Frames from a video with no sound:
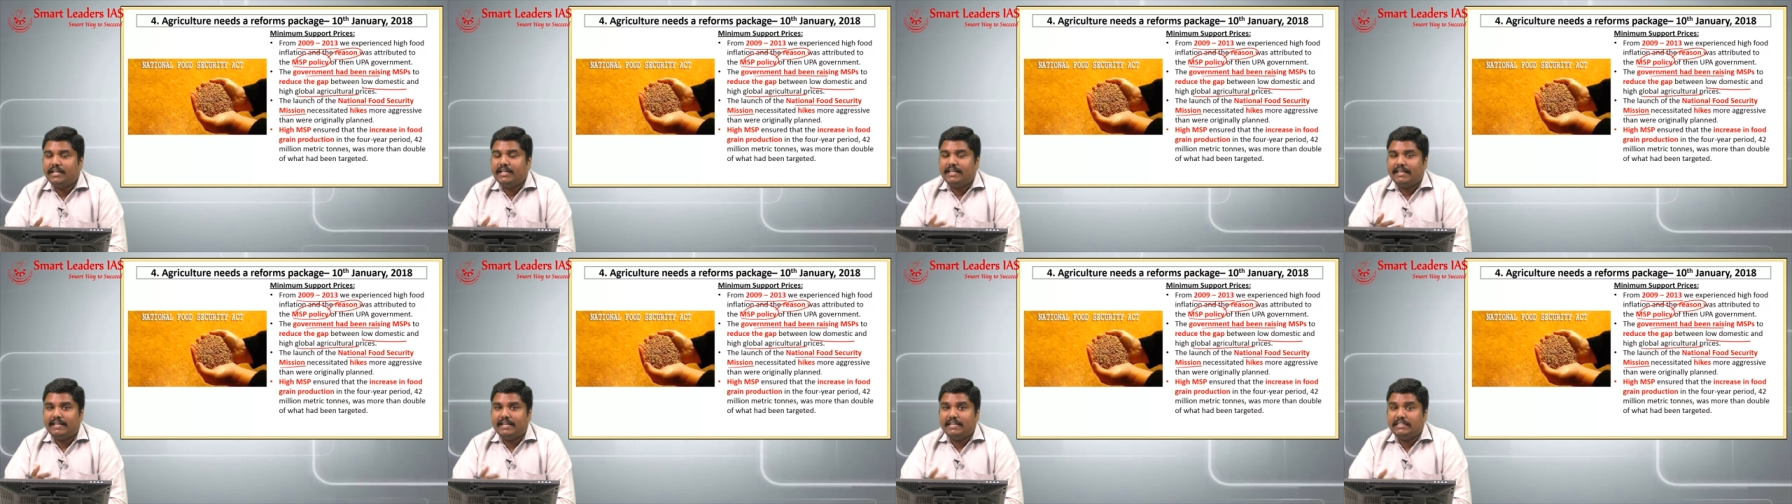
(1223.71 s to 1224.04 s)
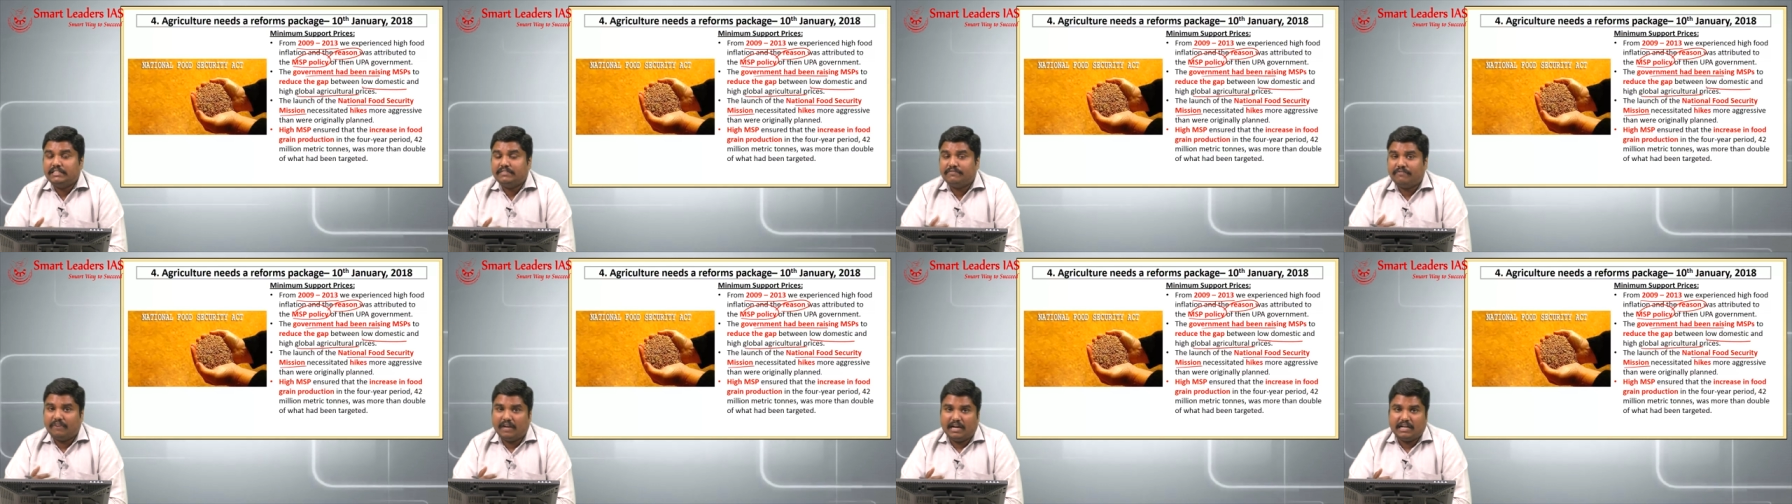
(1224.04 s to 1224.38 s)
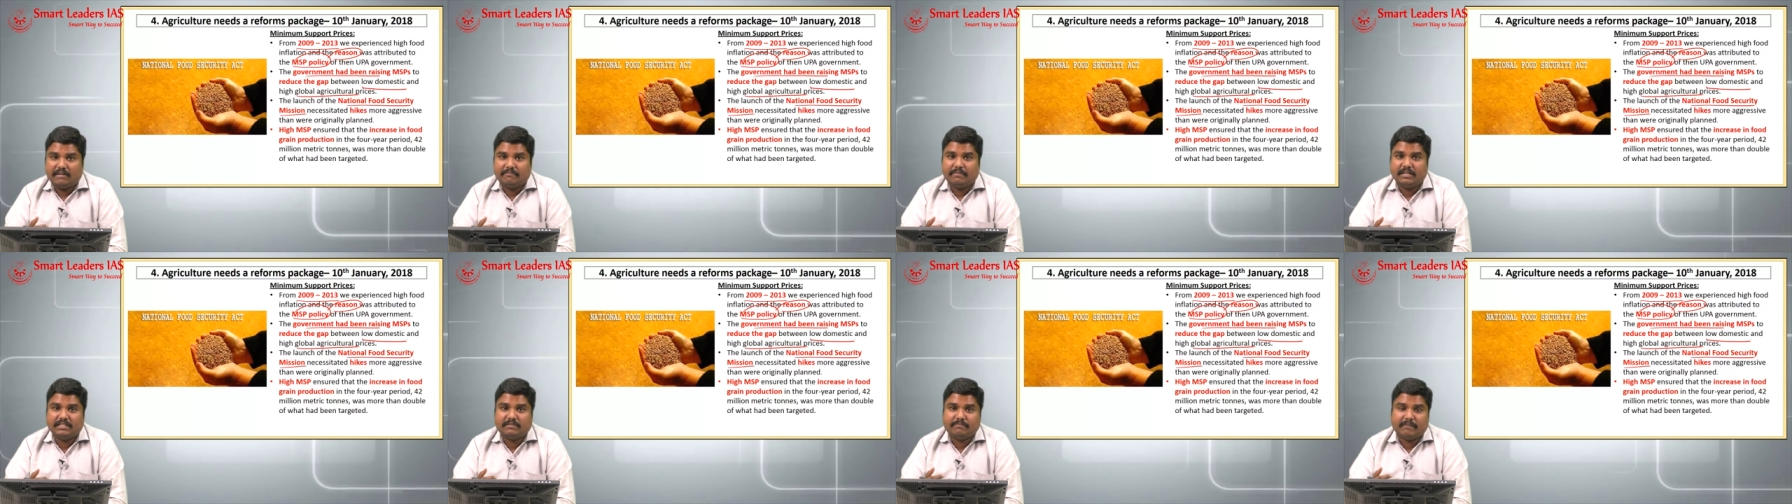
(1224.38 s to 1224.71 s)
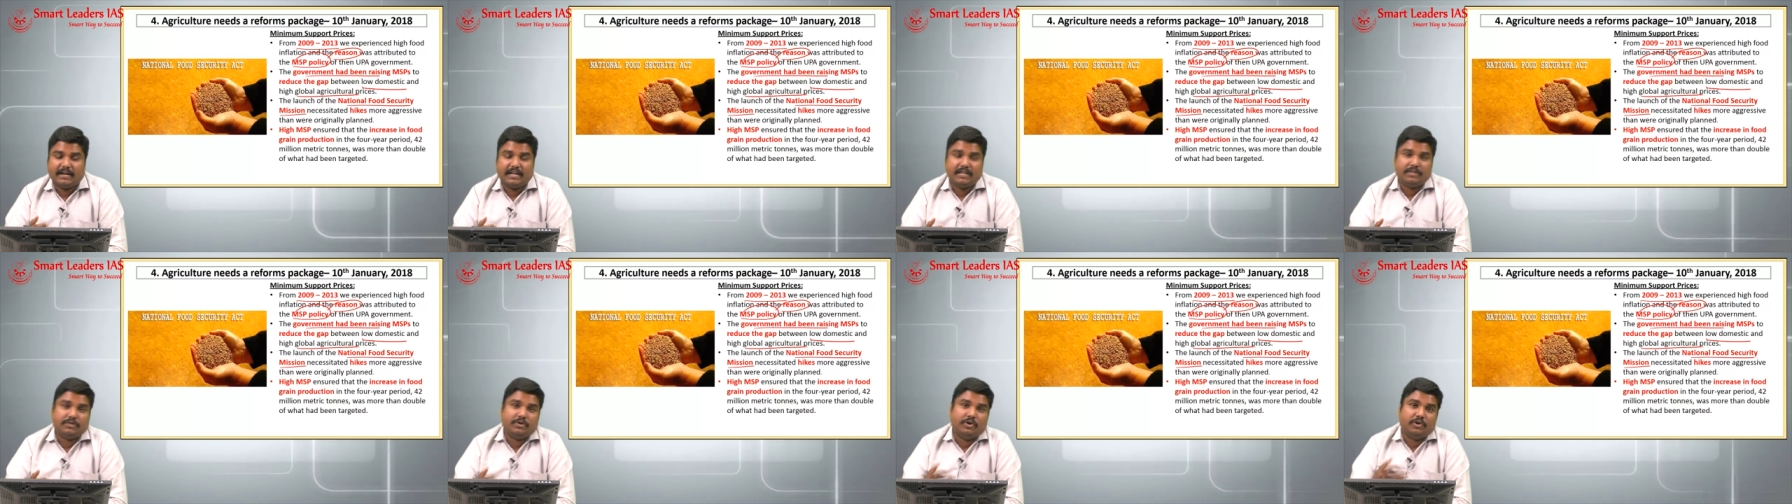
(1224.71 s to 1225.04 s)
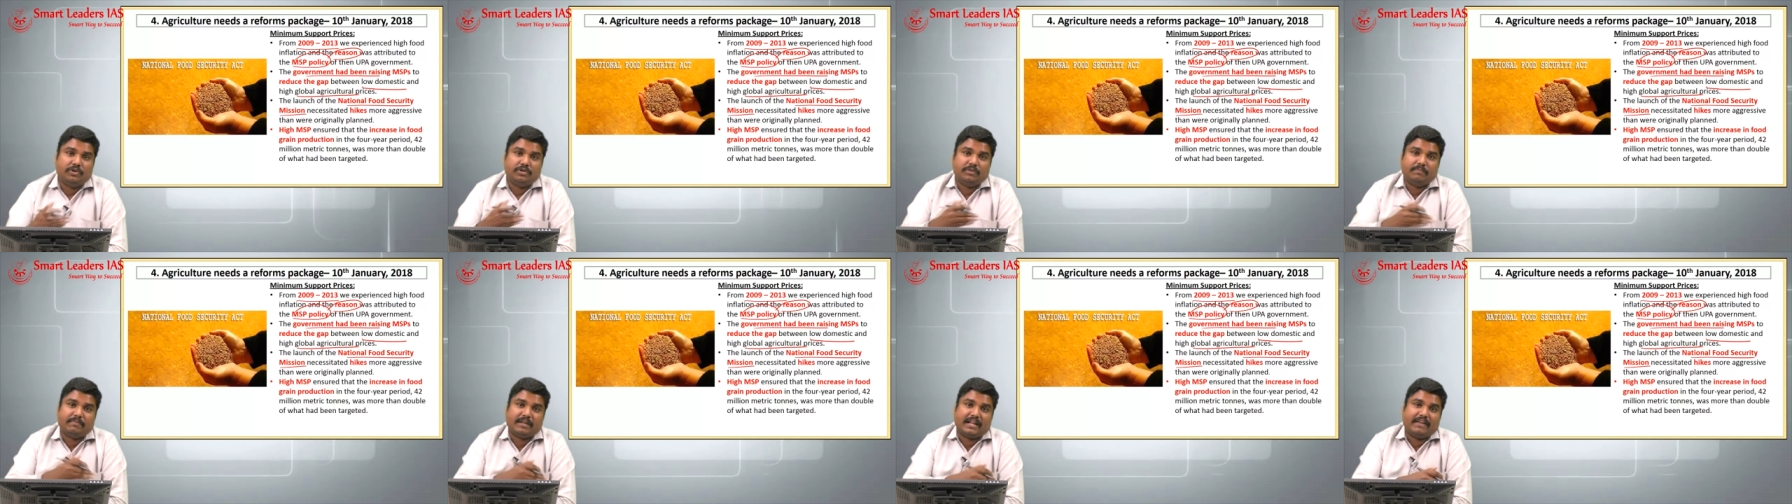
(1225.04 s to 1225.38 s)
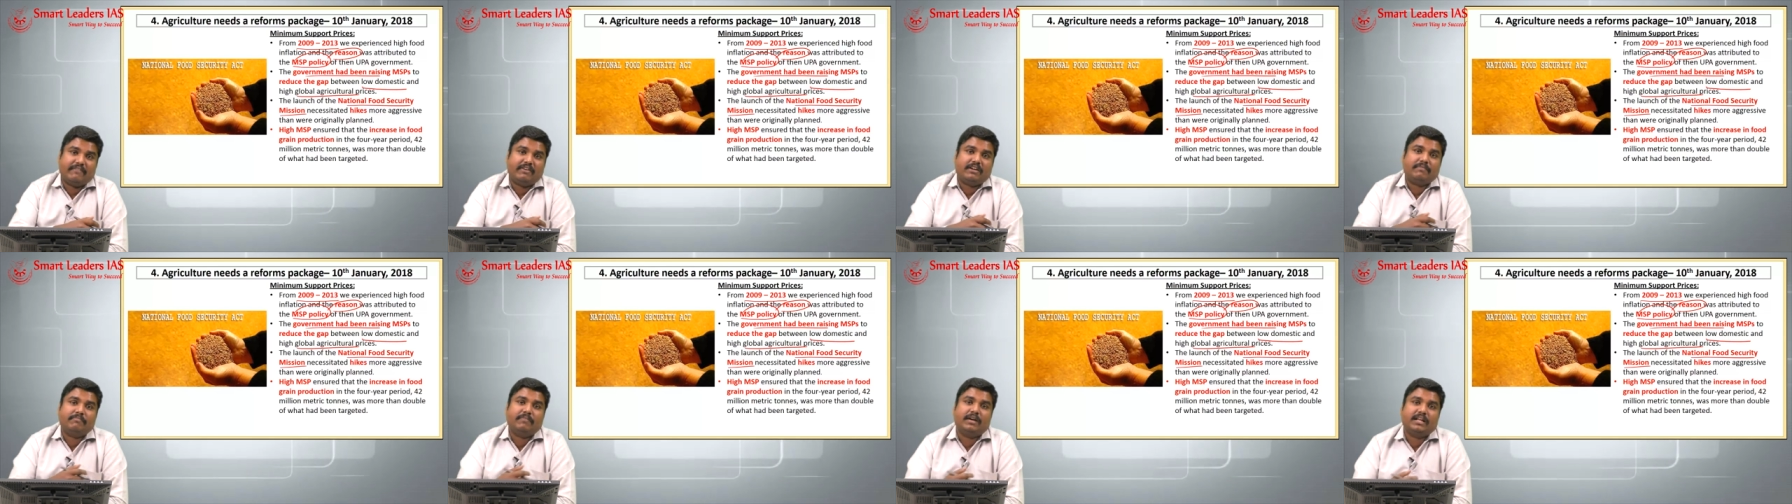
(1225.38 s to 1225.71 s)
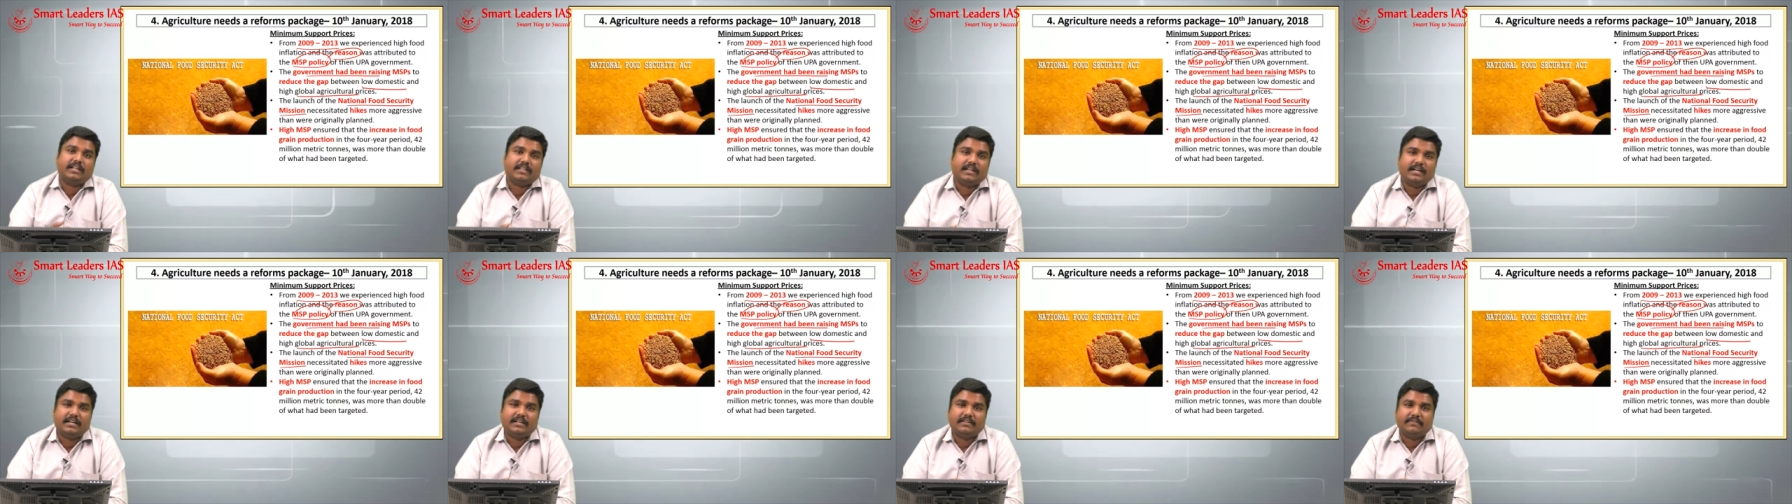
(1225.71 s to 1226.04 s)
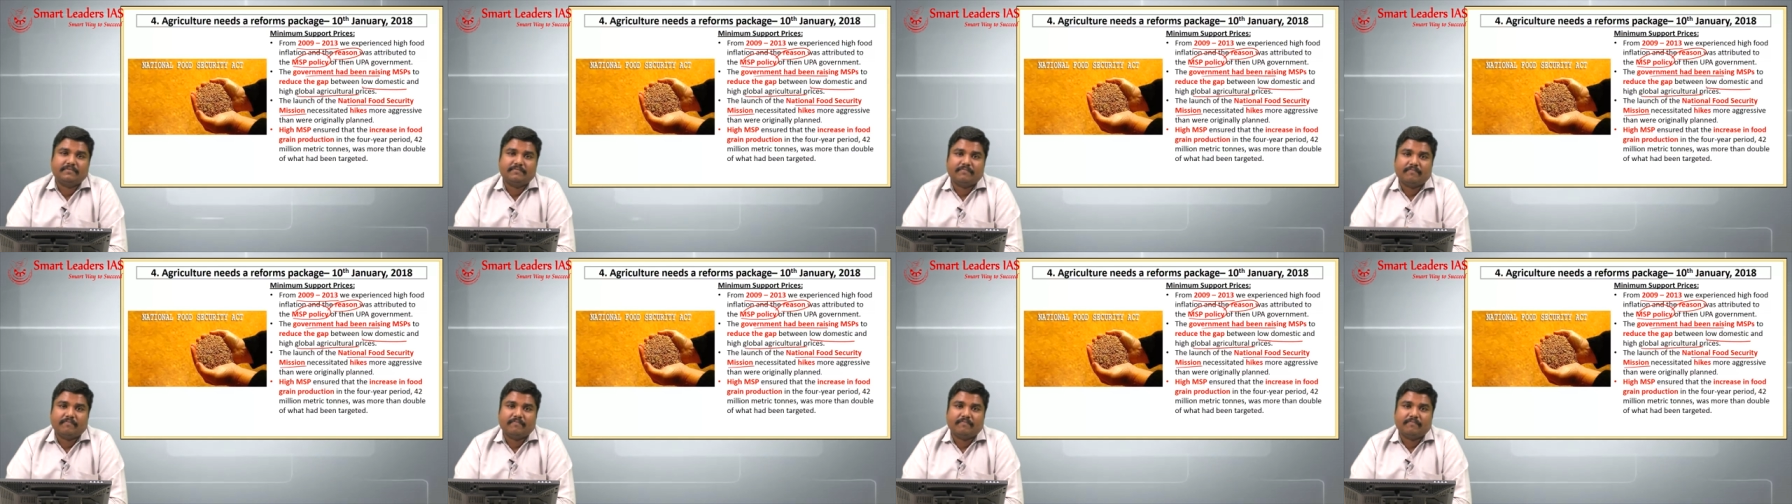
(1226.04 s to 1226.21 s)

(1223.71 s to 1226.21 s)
Else farmers might go to private market.